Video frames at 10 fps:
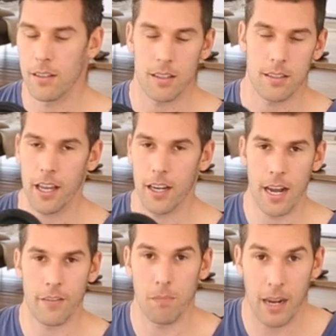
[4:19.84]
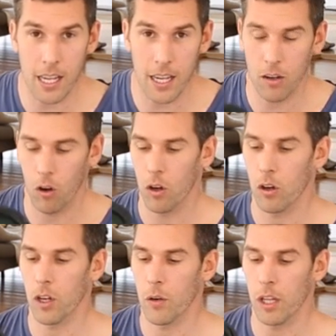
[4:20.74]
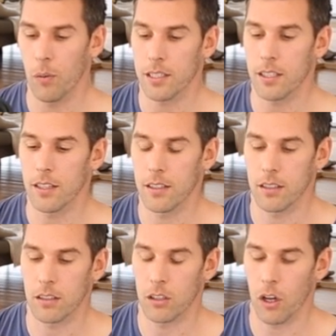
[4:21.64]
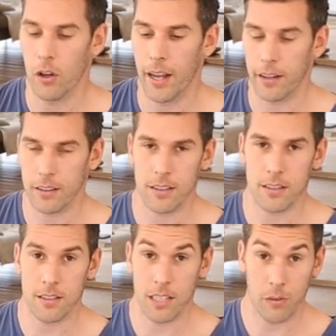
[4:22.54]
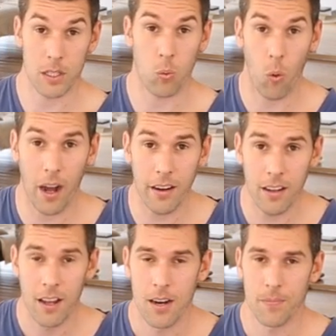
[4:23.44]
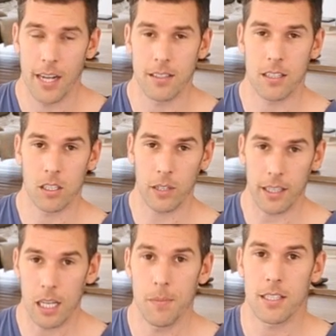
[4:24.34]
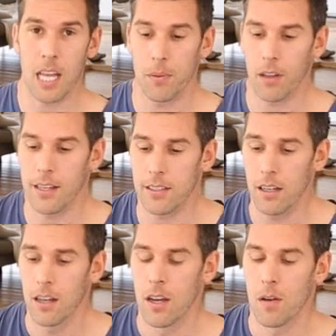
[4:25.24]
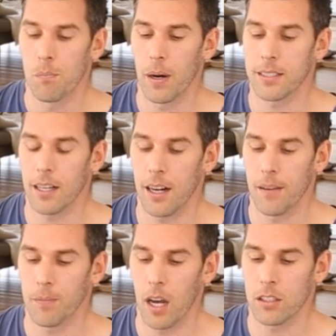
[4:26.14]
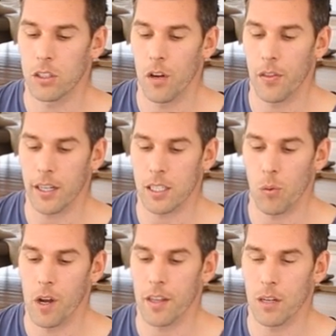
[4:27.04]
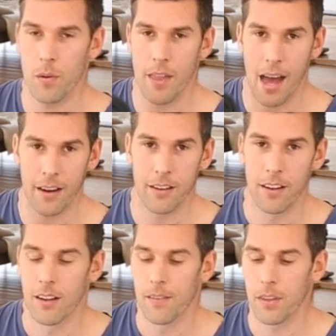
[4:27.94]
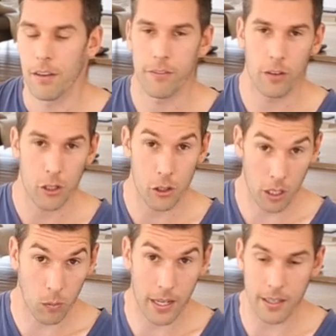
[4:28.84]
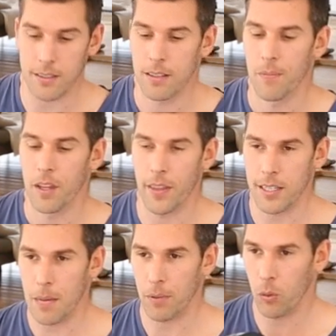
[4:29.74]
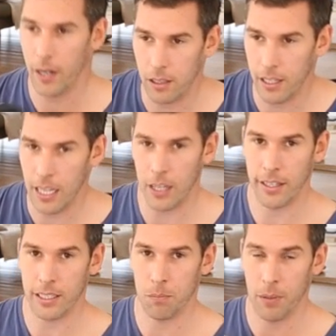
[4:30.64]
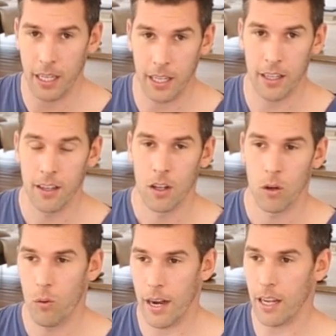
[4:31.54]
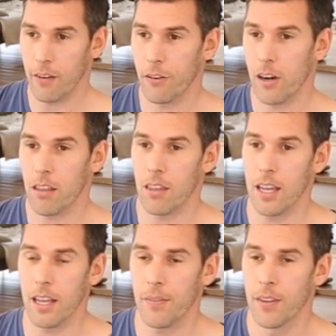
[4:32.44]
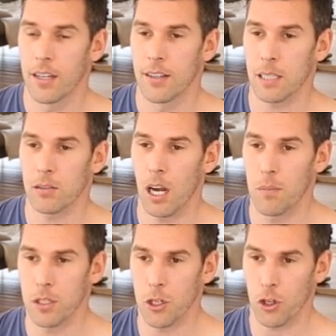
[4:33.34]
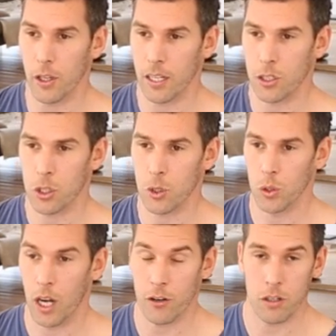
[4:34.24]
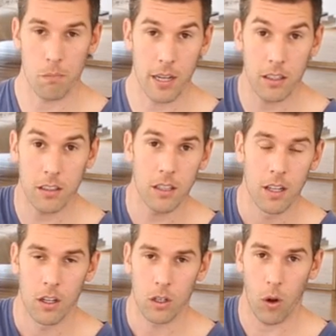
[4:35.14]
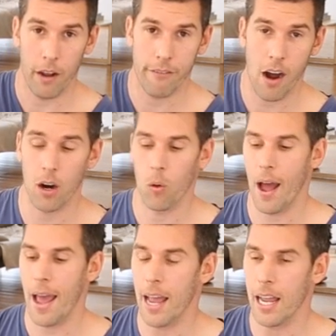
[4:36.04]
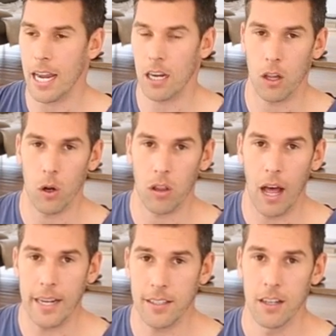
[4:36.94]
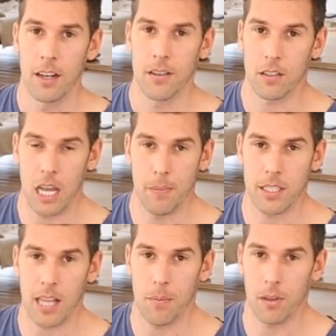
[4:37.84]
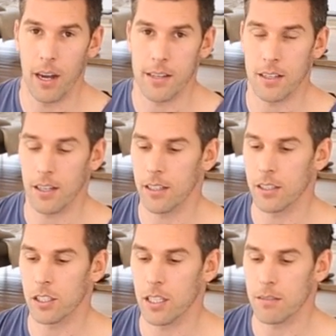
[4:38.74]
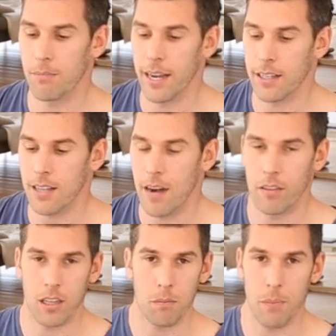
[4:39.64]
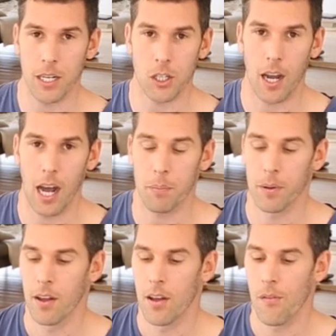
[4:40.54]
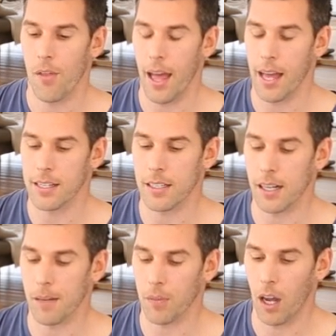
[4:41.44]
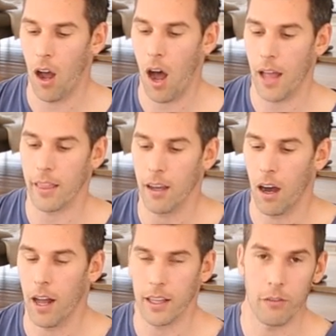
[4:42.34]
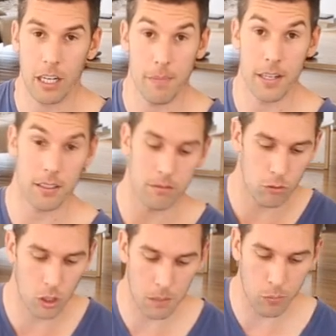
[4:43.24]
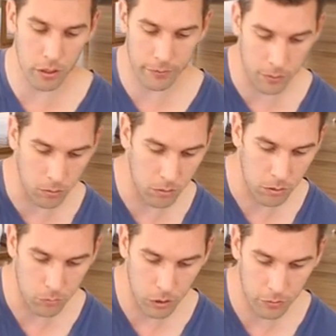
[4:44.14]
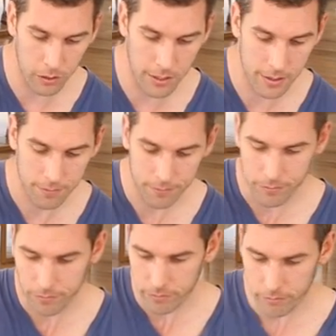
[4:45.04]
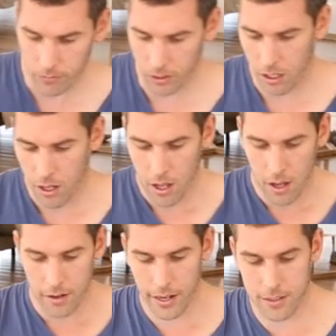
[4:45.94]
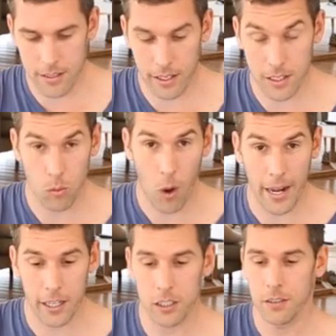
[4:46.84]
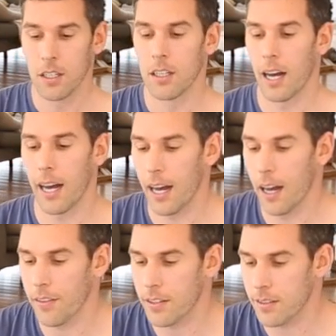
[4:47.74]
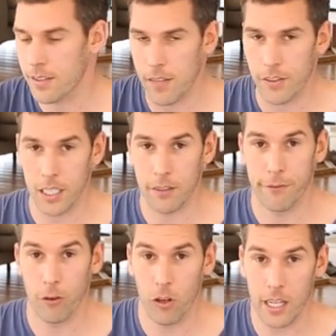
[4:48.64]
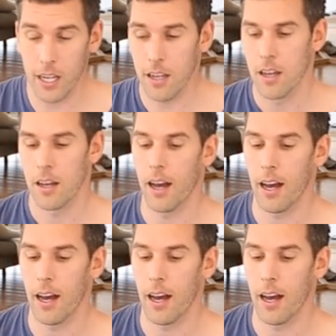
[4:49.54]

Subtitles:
say you didn't have the money or you really wanted it, go down to the series 1 and still get the image stabilizer, but I don't think it's worth it without it for shooting weddings. Things happen quickly, you need to be ready for anything. Sometimes you're shooting at 200mm, quite far away in low light, so the image stabilizer just makes everything pin sharp, and I highly, highly recommend it. Really beautiful, beautiful lens. Next thing is the wide angle. This is the 17-40